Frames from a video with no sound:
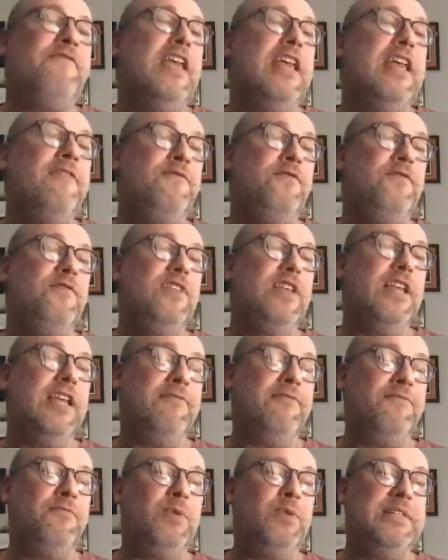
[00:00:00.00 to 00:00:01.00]
if,
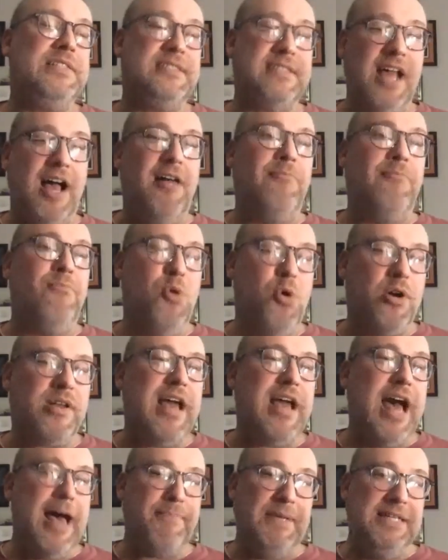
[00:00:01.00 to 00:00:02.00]
if we sell more
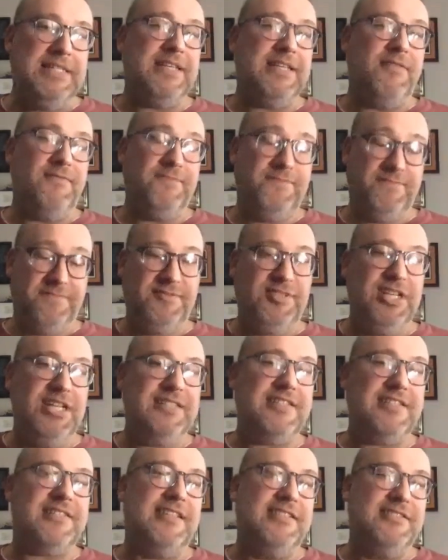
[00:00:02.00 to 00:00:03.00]
copies of
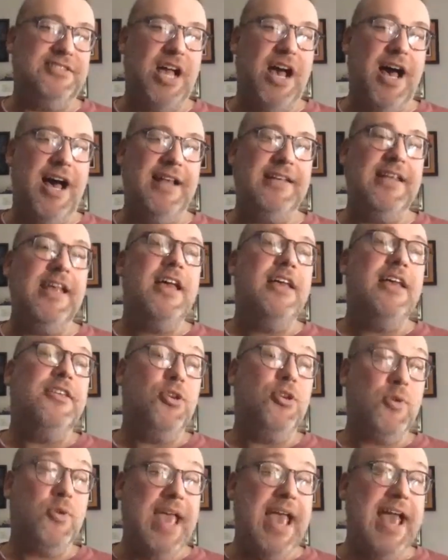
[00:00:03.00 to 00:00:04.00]
Jesus and John,
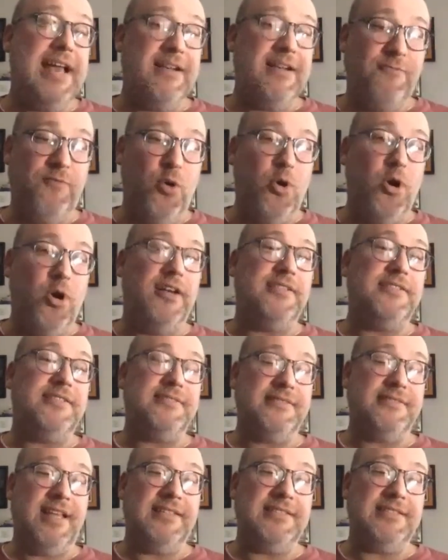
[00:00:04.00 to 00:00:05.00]
you can't afford
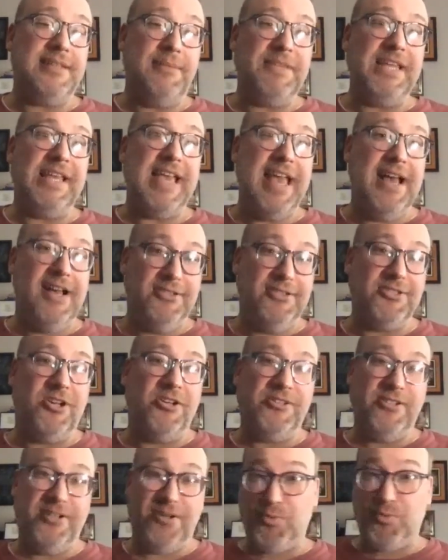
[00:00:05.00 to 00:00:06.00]
like something else
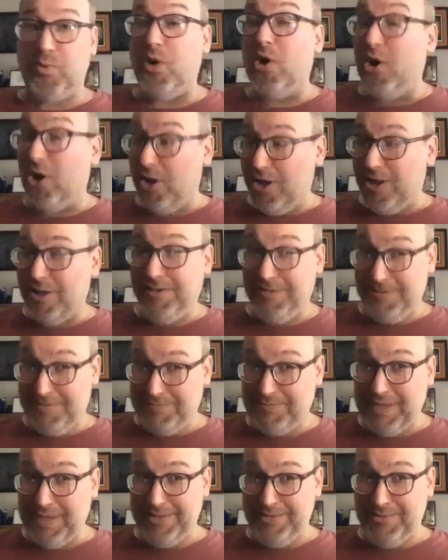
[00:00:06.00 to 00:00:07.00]
on your wall.
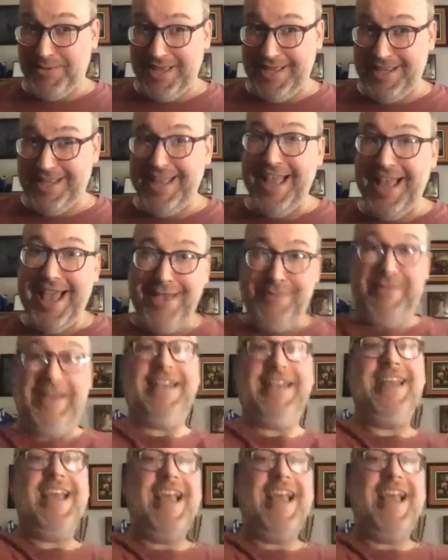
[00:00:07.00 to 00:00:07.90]
I mean,